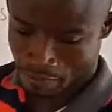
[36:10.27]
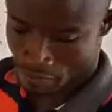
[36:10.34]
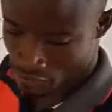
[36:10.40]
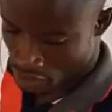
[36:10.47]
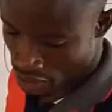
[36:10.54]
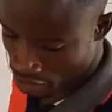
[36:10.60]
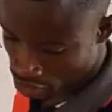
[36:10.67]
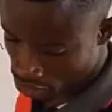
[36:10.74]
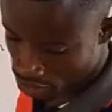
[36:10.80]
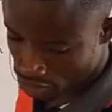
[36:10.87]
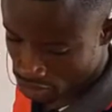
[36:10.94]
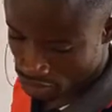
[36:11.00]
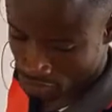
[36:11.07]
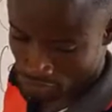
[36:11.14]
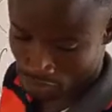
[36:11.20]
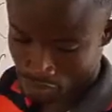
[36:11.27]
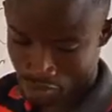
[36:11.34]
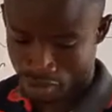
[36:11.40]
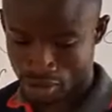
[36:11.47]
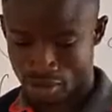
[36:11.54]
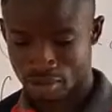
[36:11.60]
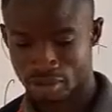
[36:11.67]
Very
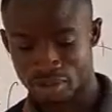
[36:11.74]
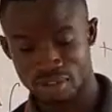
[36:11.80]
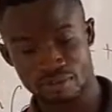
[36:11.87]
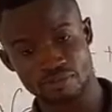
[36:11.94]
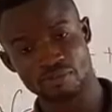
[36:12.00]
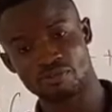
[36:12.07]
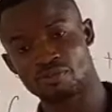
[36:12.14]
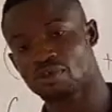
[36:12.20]
good.